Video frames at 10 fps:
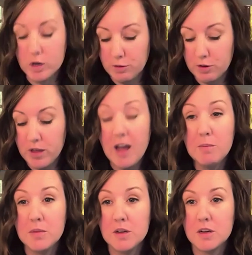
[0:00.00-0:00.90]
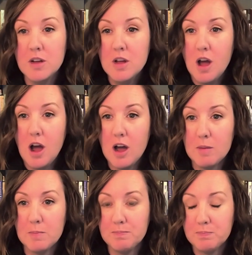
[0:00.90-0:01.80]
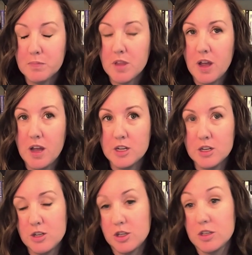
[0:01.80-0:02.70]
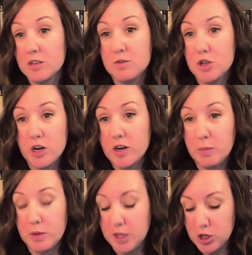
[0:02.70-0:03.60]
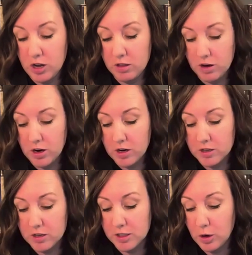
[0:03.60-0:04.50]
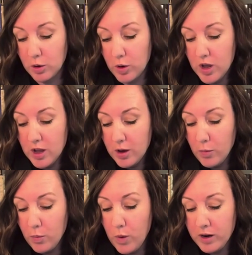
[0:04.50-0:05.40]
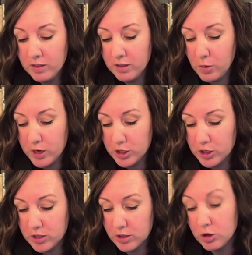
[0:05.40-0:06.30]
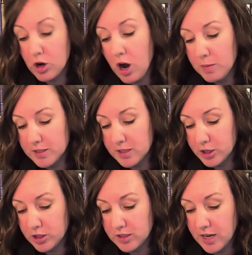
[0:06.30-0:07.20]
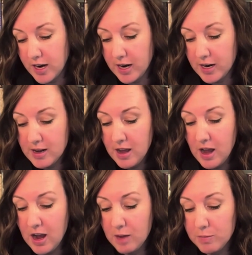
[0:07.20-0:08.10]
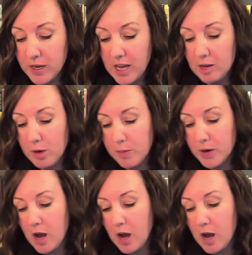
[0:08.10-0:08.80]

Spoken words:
worked for them and just sharing with each other. So one of the questions or comments, I should say, that came up a